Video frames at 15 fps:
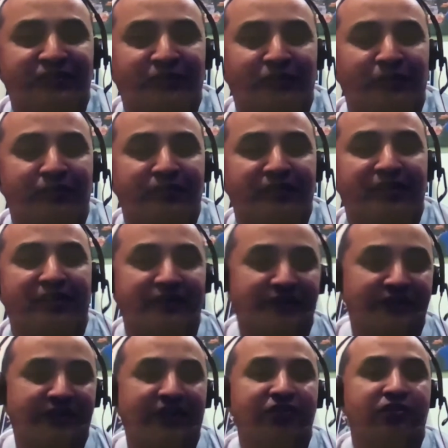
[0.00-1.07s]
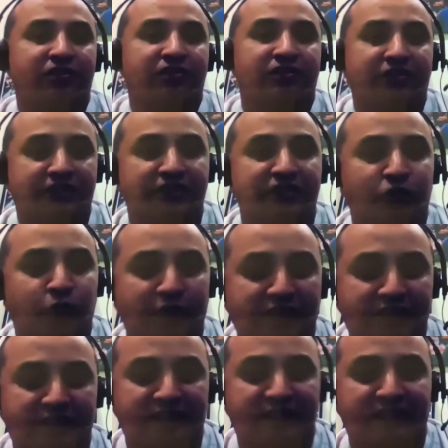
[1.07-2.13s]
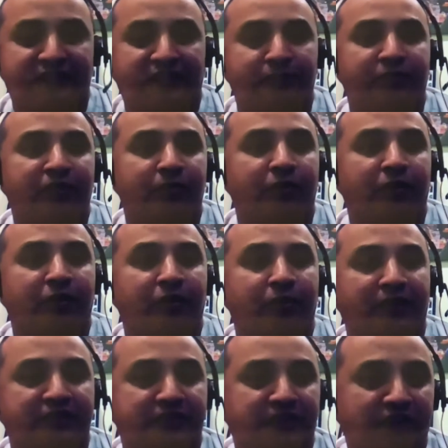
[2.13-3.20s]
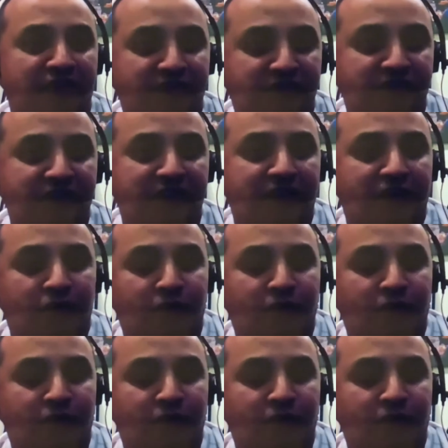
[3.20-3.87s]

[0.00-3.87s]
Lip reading: So that's just a quick summary about myself,